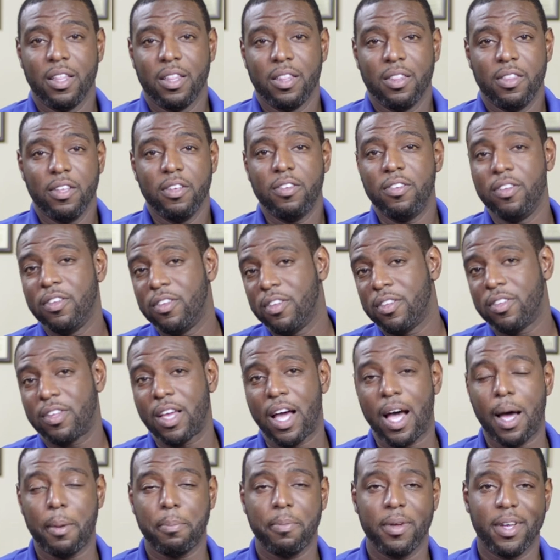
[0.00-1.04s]
This is a
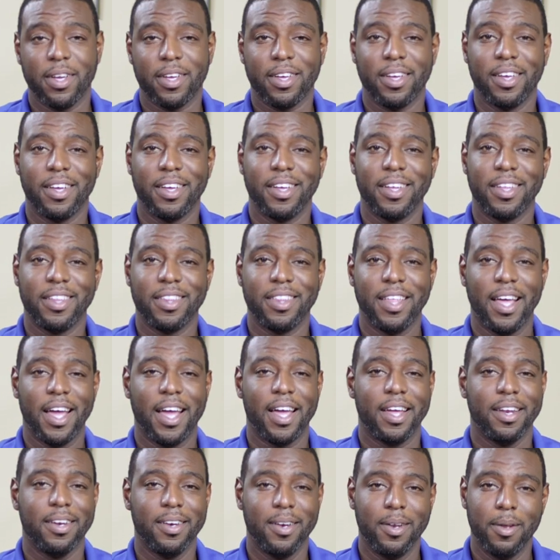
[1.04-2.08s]
topic
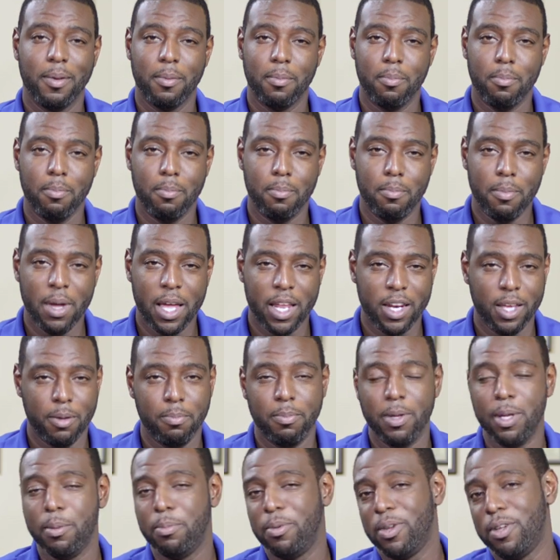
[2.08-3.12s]
that many
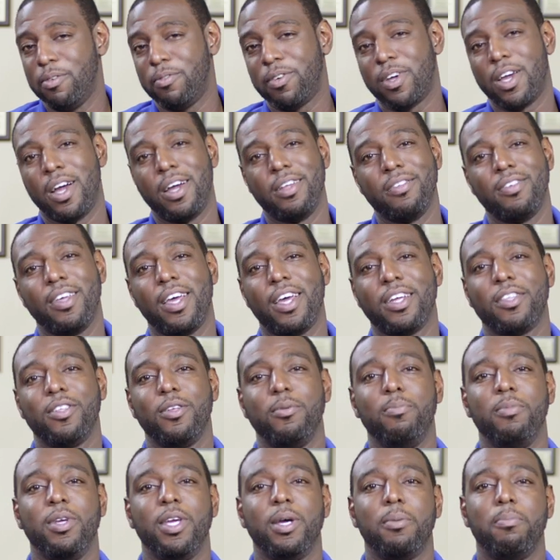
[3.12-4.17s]
people have
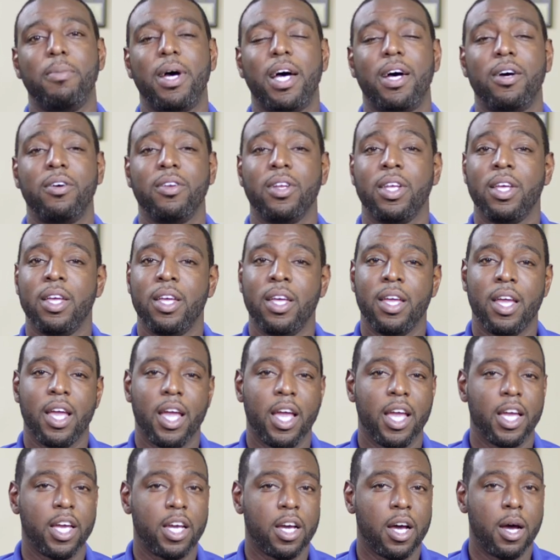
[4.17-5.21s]
contacted me about
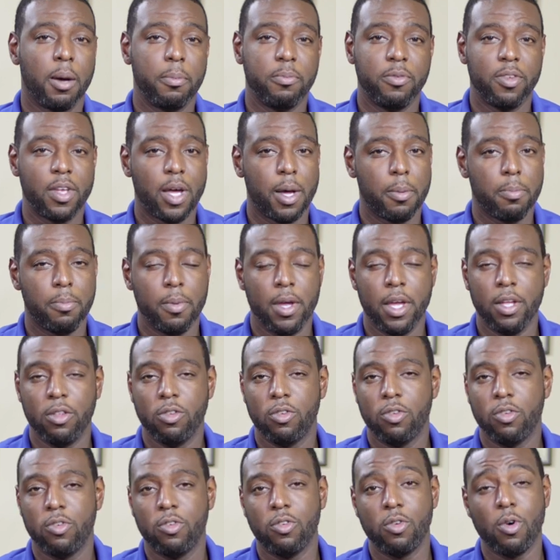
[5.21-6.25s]
and comes up in
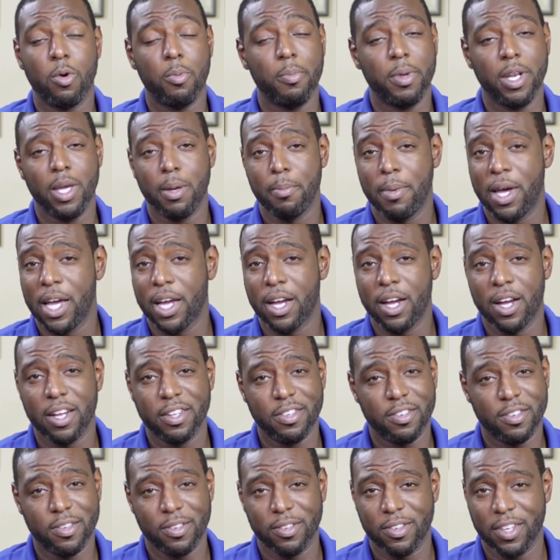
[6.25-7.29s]
so many of my
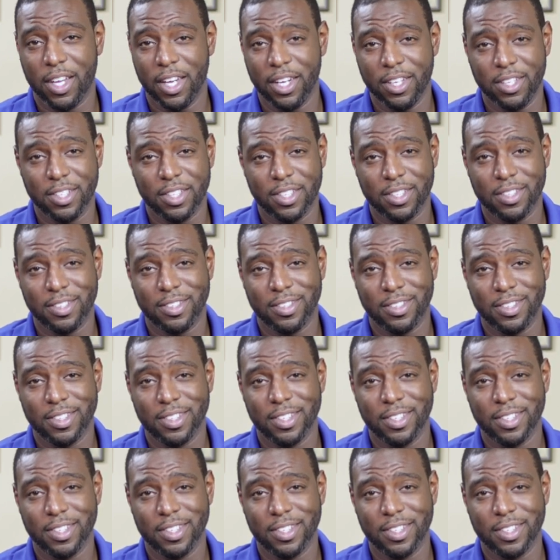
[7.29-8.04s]
consultations.